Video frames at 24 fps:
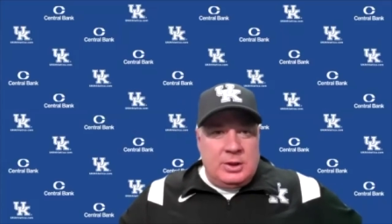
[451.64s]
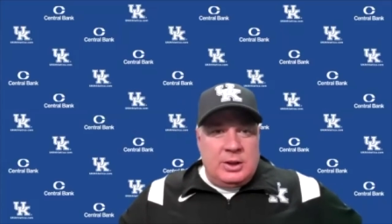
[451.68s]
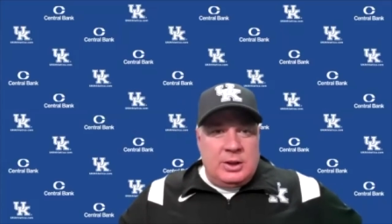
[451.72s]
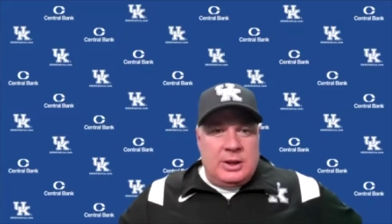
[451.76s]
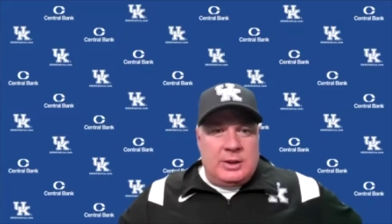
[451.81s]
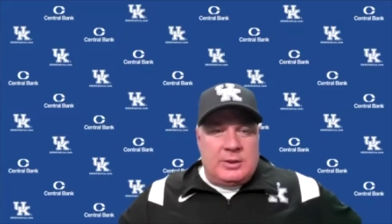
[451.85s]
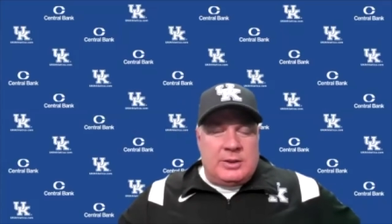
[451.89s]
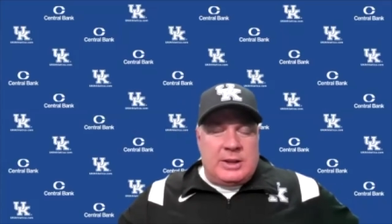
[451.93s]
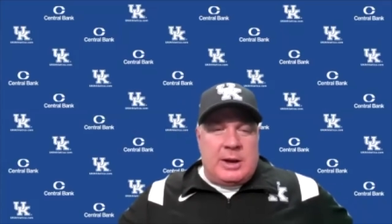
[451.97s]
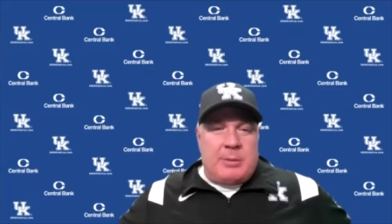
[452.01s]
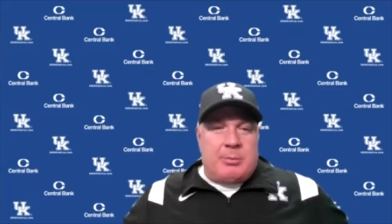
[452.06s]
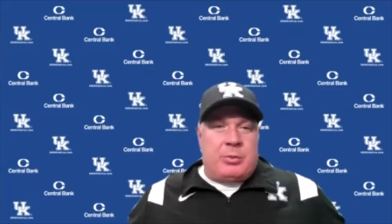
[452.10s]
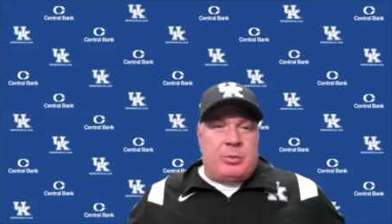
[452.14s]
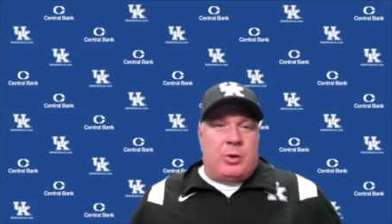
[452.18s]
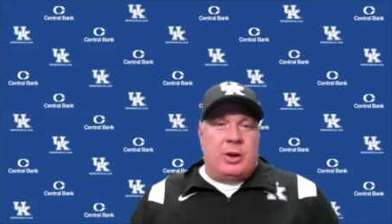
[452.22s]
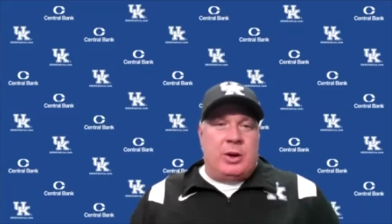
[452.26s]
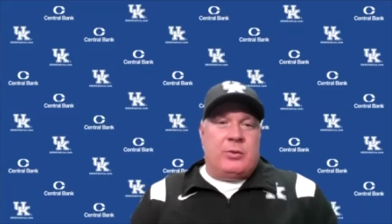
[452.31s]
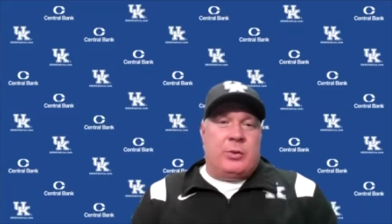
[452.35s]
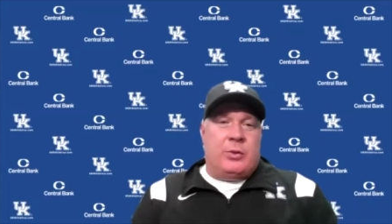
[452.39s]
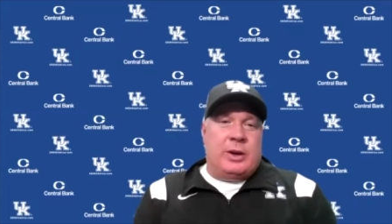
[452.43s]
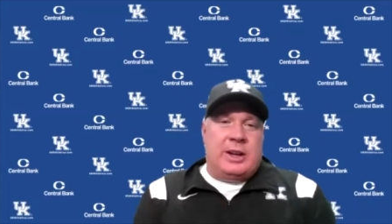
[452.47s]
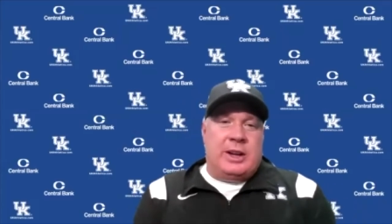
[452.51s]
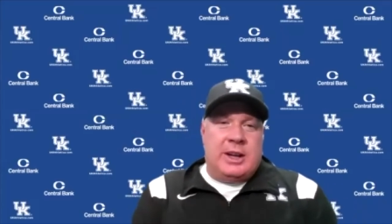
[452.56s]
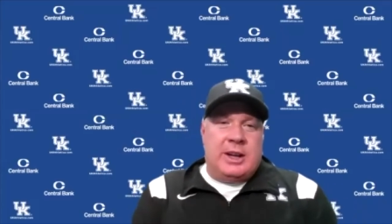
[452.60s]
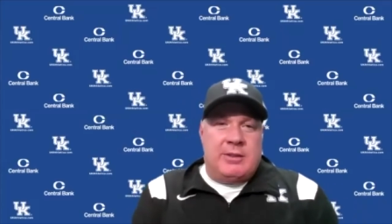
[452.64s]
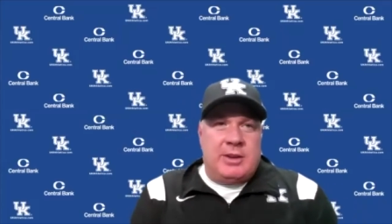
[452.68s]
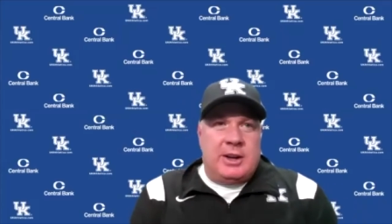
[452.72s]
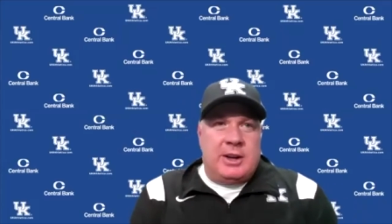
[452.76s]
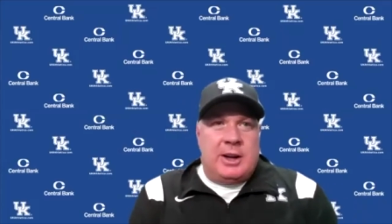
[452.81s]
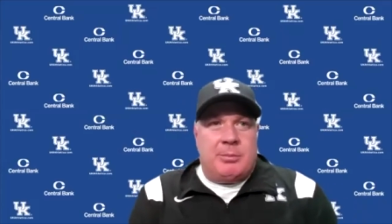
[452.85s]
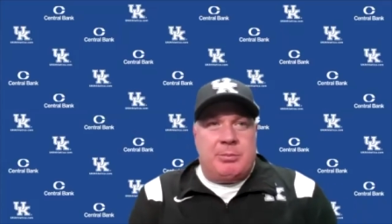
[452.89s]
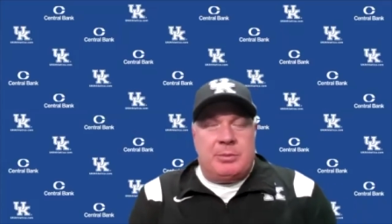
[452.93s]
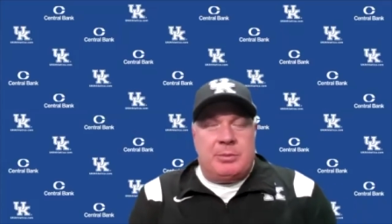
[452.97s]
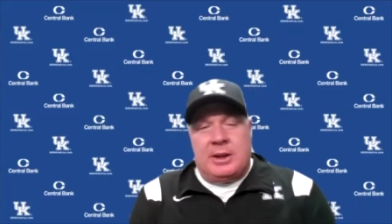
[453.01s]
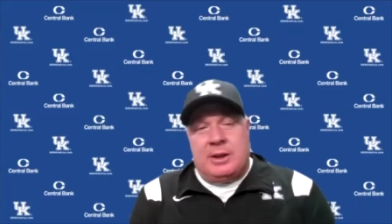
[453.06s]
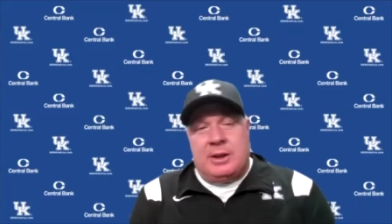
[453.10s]
At that point, if we give it
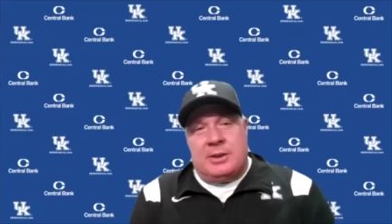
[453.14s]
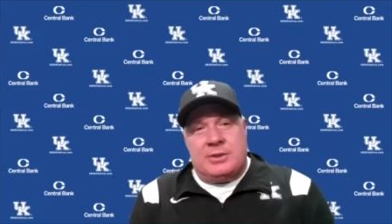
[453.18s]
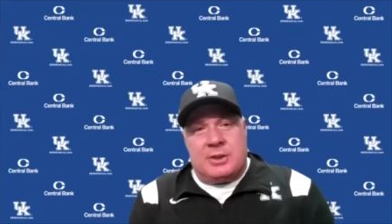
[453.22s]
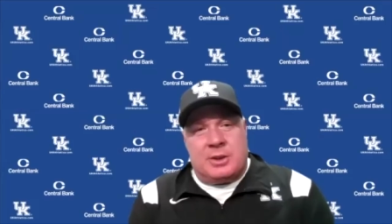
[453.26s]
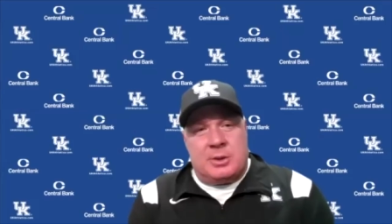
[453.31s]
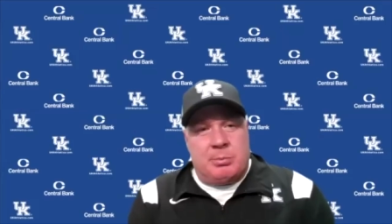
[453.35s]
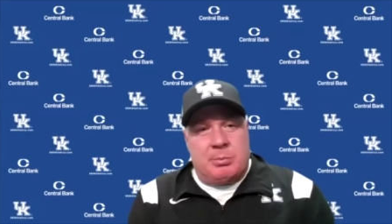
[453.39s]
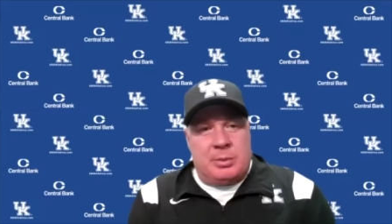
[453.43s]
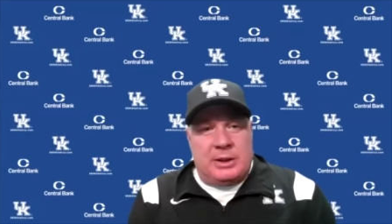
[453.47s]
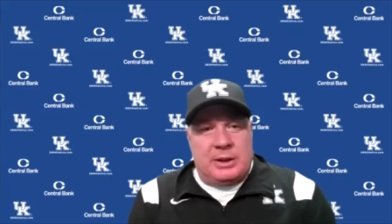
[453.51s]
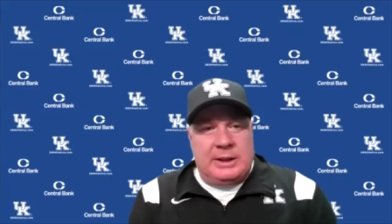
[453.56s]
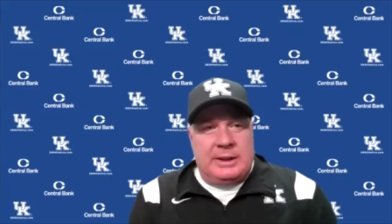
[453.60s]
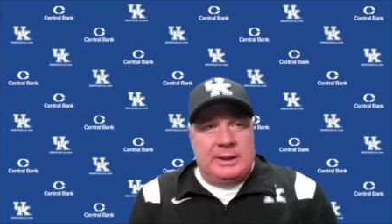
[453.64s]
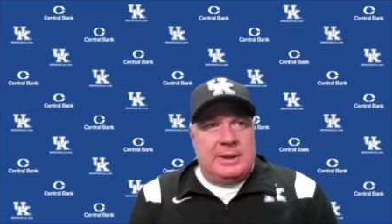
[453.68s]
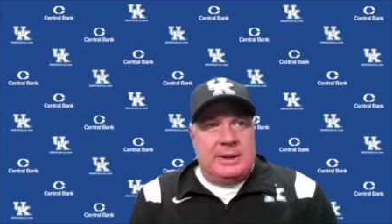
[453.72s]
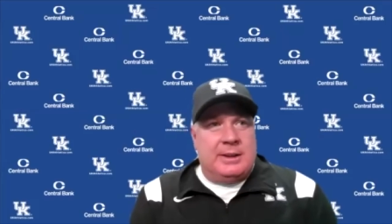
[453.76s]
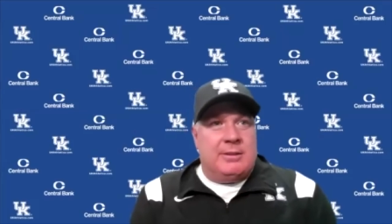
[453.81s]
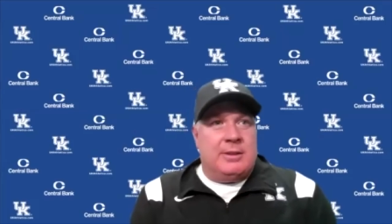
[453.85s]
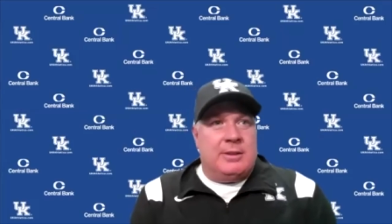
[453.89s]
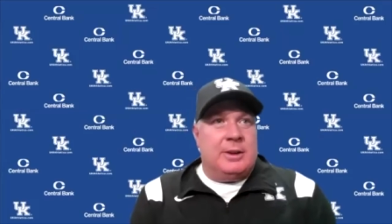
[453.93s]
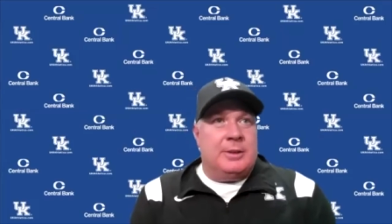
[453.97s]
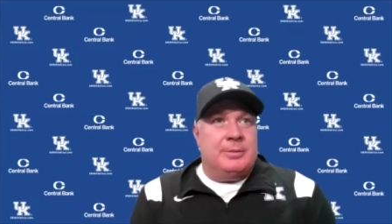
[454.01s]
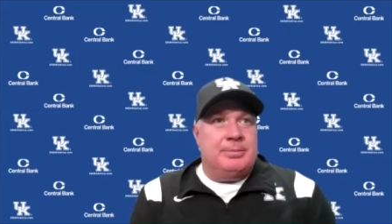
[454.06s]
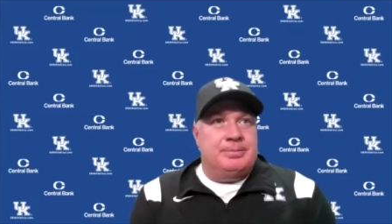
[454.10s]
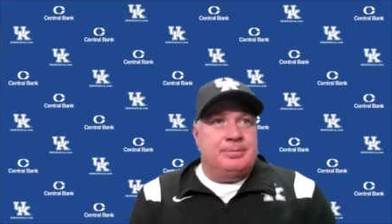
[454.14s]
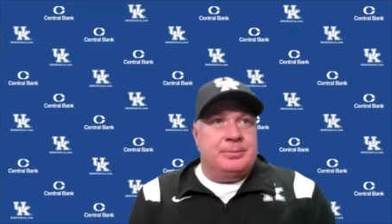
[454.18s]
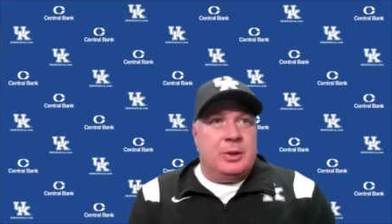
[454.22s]
up, then it's a complete give up.